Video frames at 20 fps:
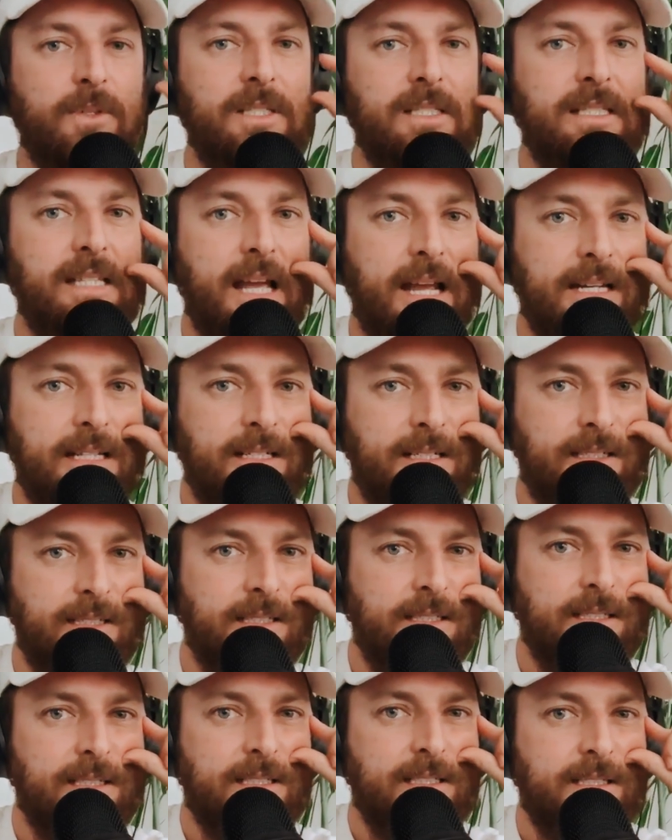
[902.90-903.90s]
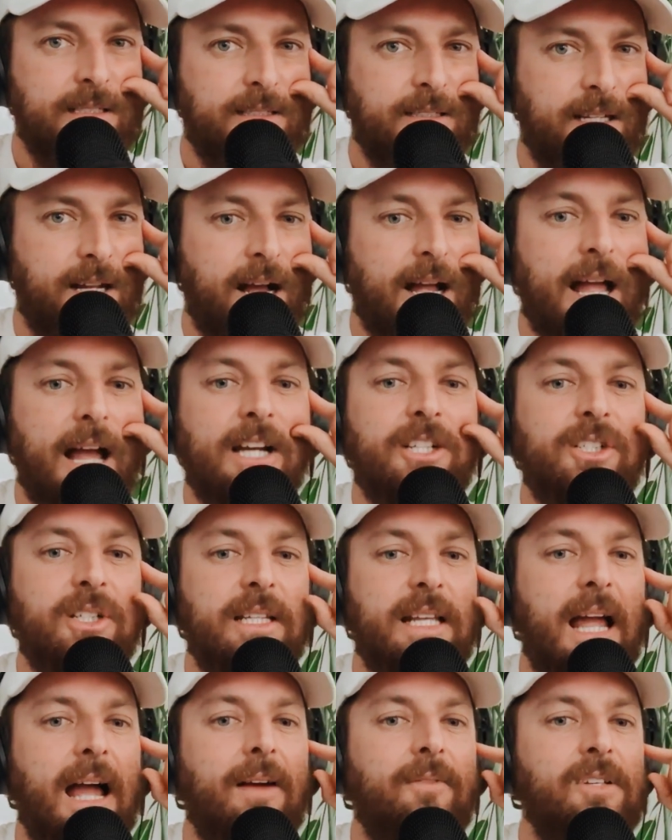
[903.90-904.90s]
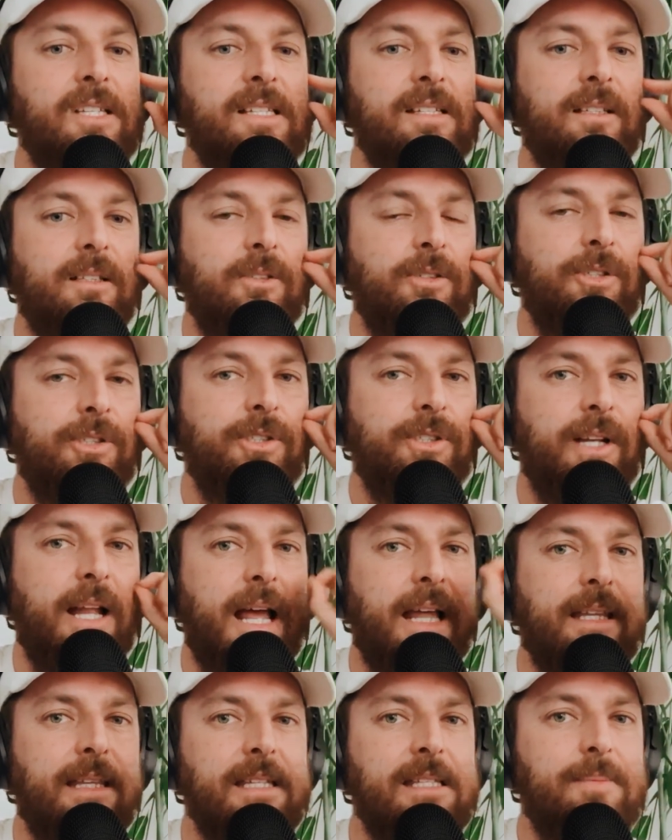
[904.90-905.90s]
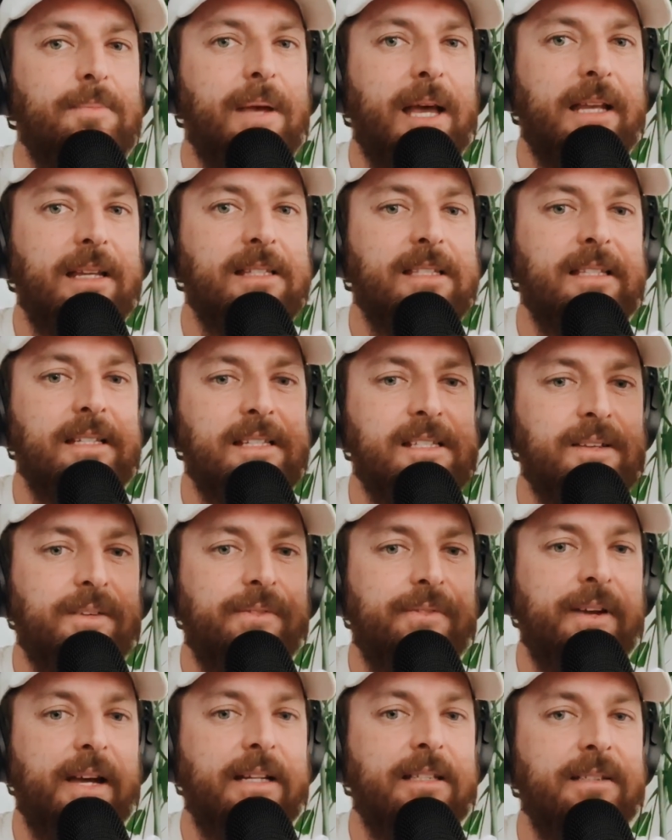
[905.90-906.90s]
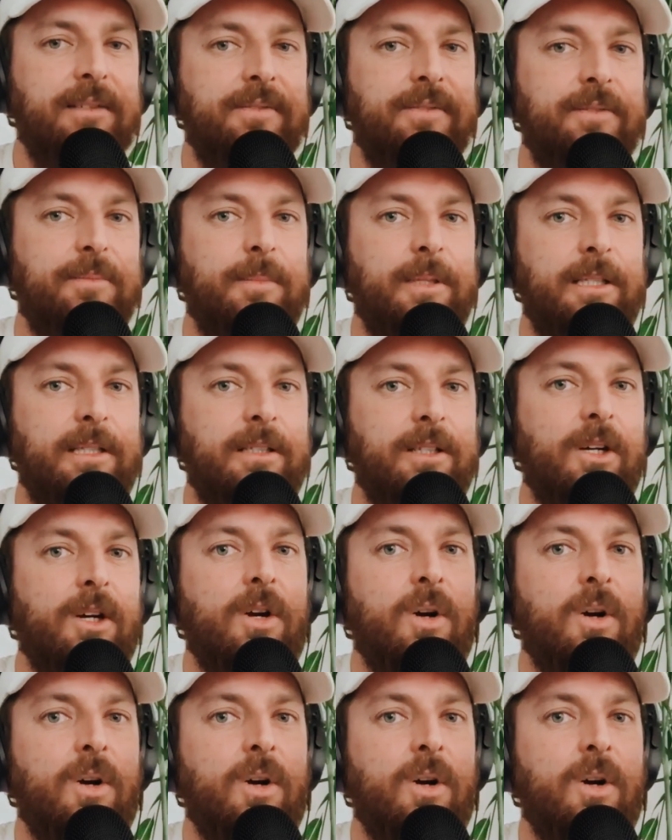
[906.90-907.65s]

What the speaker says: with data that I actually have a solution and this medicine is effective for me?